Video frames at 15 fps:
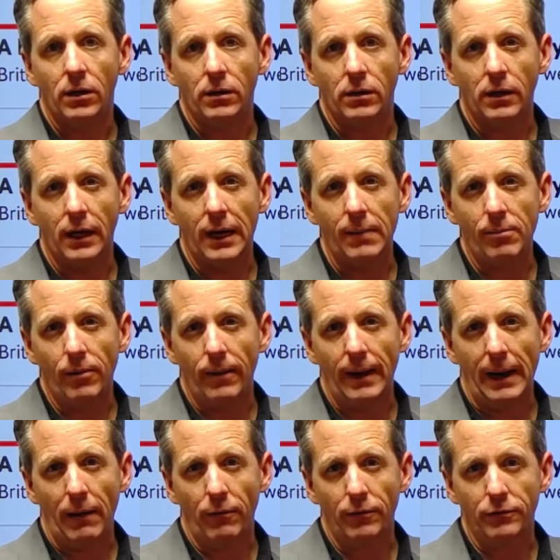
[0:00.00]
labor
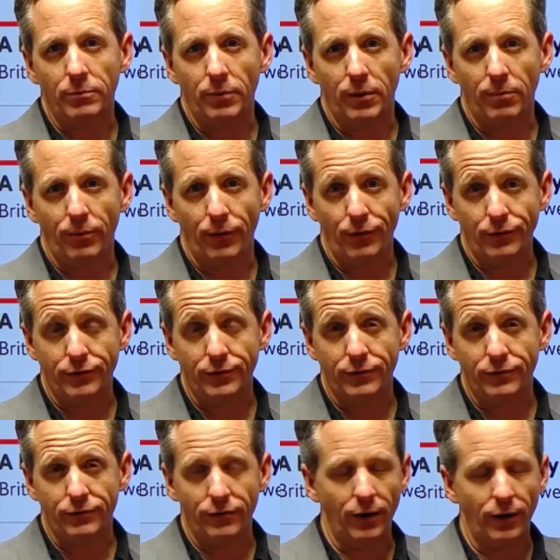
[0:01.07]
hours per person
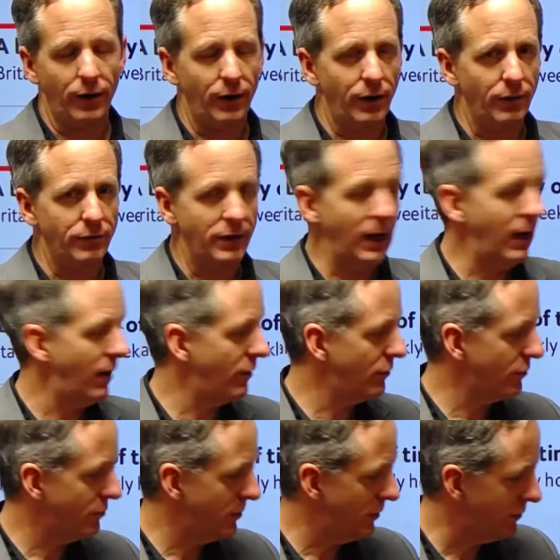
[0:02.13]
started to go down
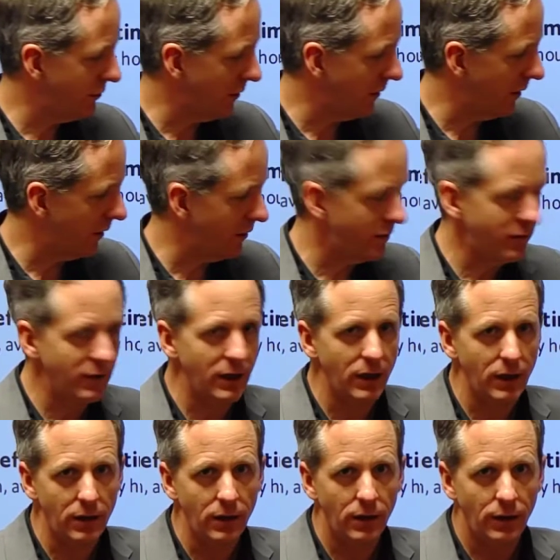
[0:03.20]
was when you started to
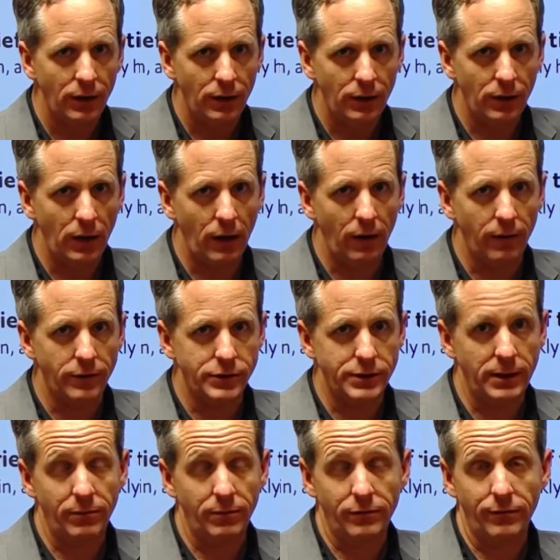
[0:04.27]
see large
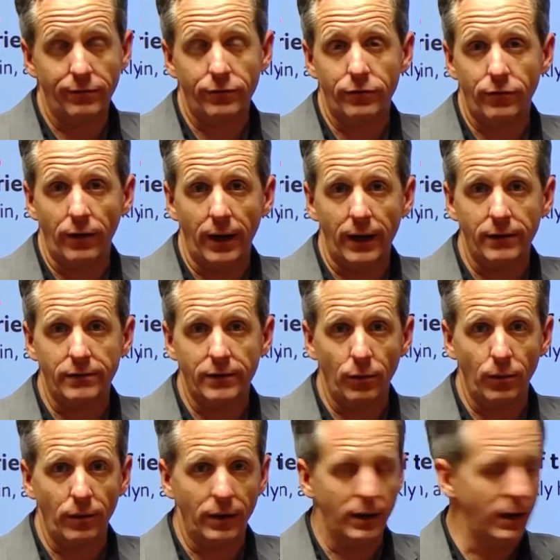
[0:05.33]
numbers of strikes and
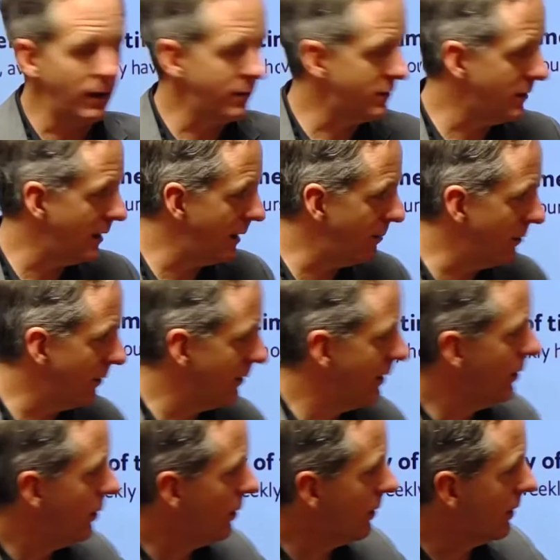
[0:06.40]
organized labor.
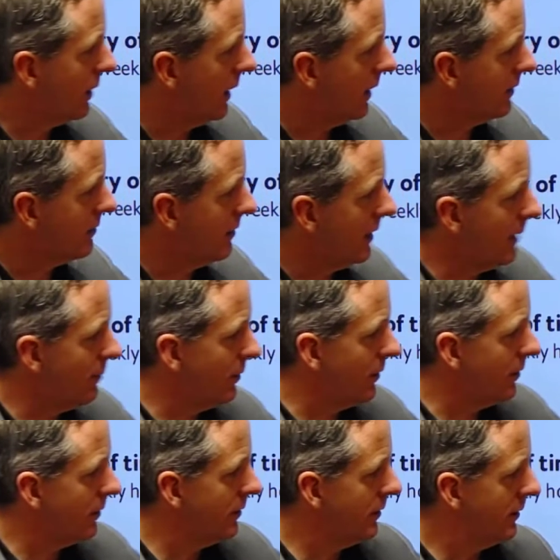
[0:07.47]
Organized
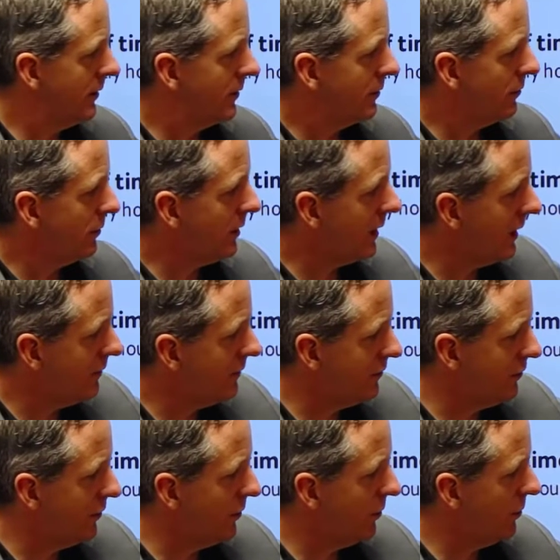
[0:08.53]
labor leads
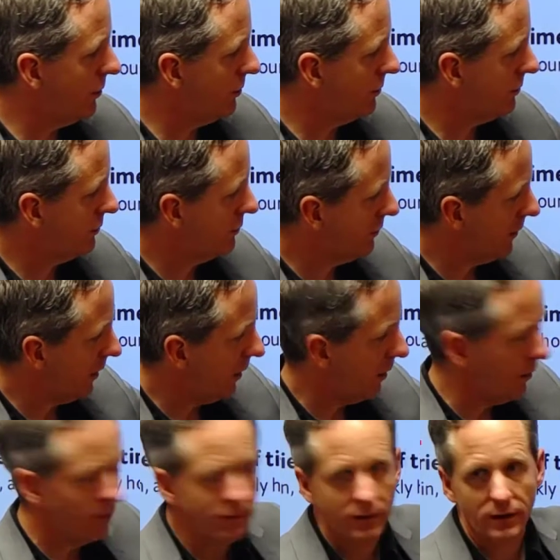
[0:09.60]
to
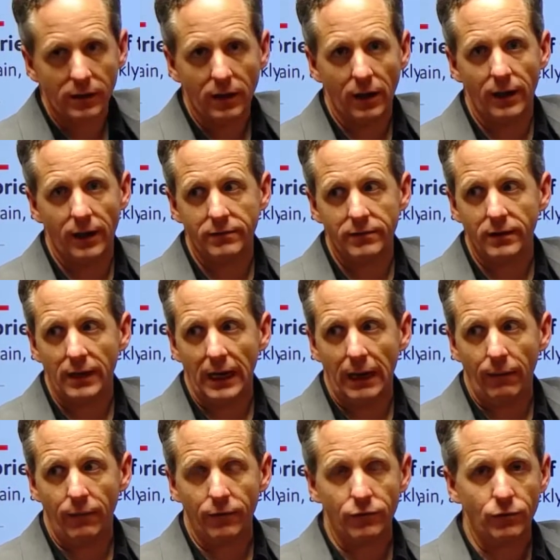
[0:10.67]
slow declines in
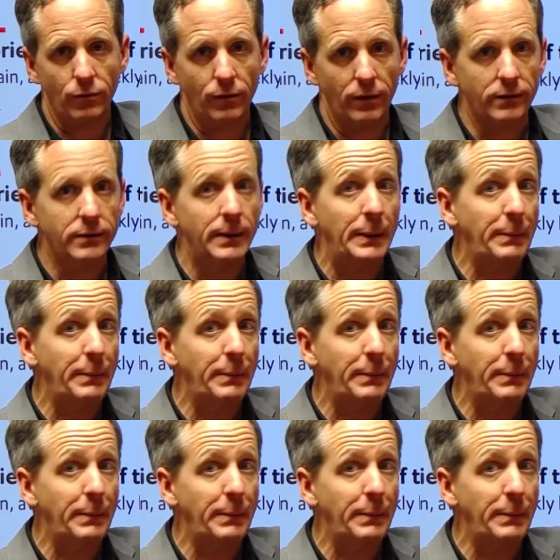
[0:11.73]
hours worked.